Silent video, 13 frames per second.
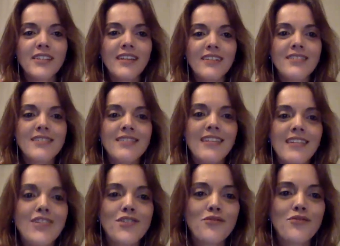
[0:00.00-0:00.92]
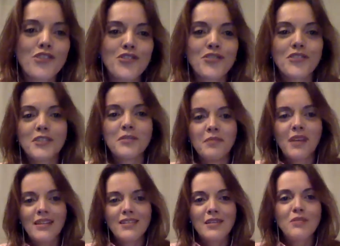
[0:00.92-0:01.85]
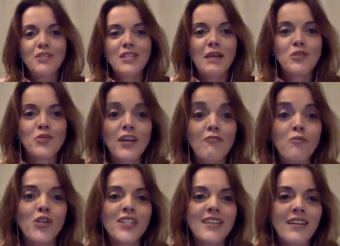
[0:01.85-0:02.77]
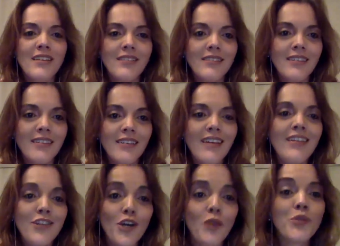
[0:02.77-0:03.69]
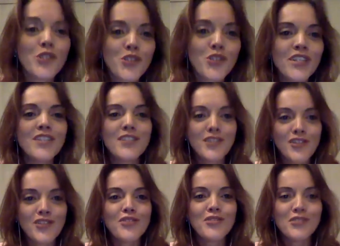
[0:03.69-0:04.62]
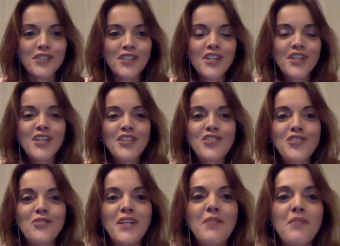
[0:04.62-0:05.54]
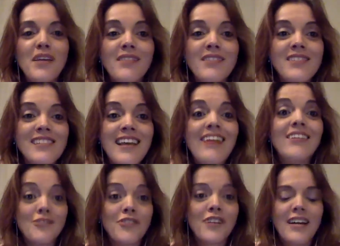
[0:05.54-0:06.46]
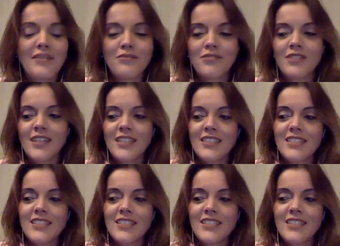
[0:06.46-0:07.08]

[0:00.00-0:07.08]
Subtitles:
That's for sure. Sometimes we have more talent than the opportunity to really make this talent thrive, right?